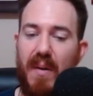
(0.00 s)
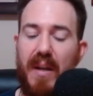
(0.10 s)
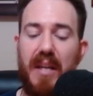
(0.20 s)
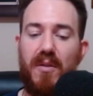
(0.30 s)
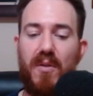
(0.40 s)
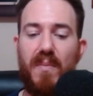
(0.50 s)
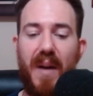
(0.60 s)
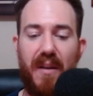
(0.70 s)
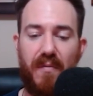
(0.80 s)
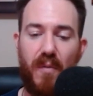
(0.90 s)
a
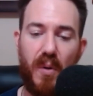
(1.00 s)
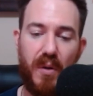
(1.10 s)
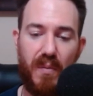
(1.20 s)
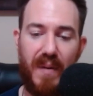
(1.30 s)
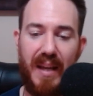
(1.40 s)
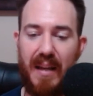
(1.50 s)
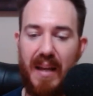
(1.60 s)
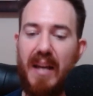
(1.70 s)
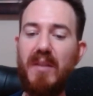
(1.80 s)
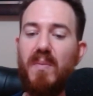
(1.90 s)
2x4 grid,
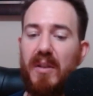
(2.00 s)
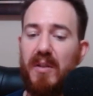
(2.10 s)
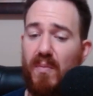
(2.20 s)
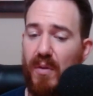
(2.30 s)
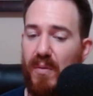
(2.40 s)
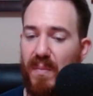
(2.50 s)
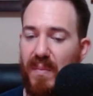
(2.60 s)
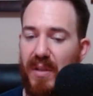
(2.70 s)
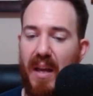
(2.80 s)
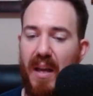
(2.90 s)
as well as rooms